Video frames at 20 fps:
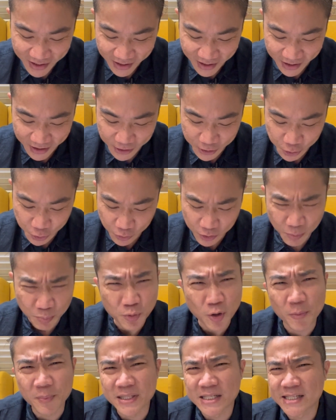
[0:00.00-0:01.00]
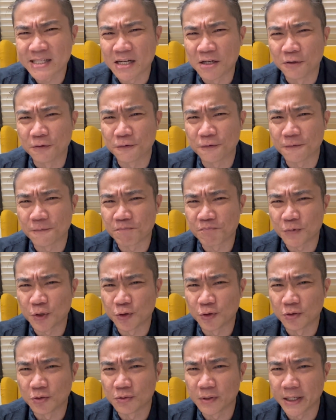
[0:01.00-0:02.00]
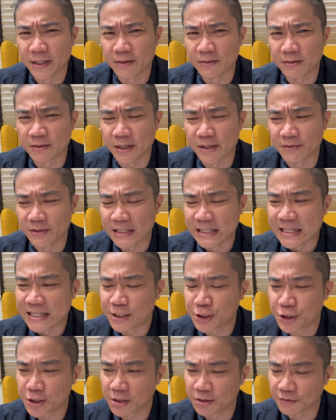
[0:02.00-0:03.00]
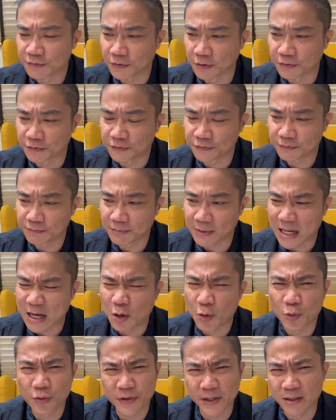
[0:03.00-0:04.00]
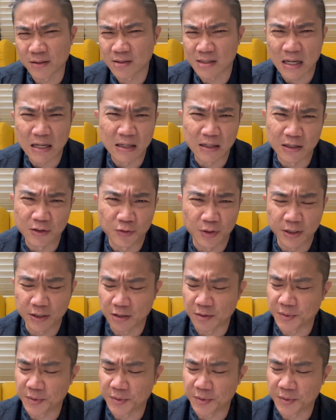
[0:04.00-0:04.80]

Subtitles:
the prop itself, you know, and the nature of how things are, right?